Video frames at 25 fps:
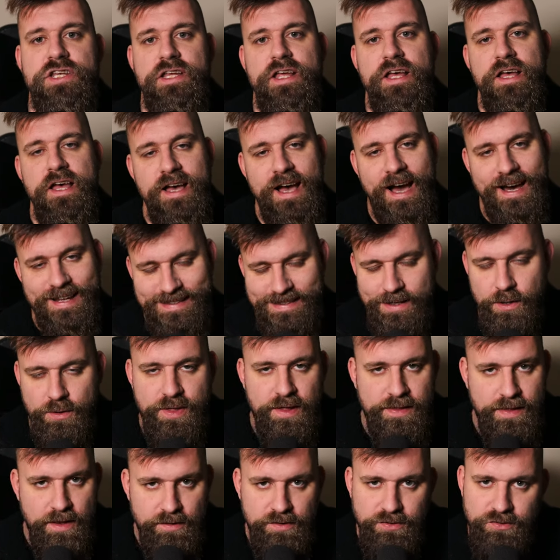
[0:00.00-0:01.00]
I still
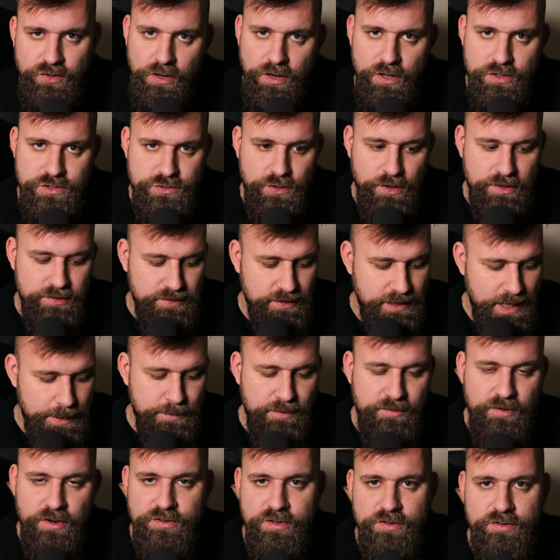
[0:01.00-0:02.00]
think they're a solid choice.
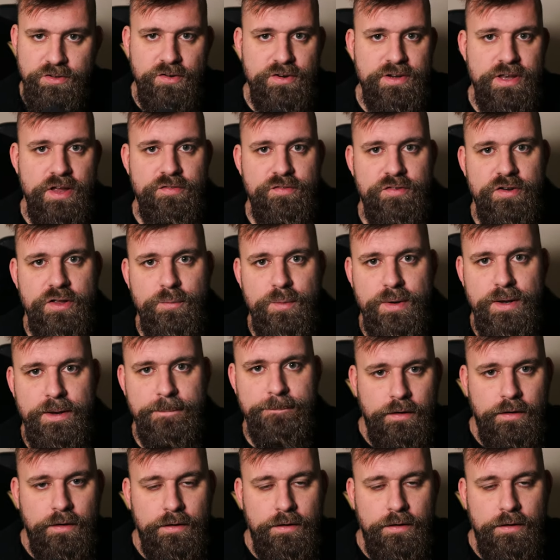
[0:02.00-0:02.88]
Lehman Russes are a definite winner.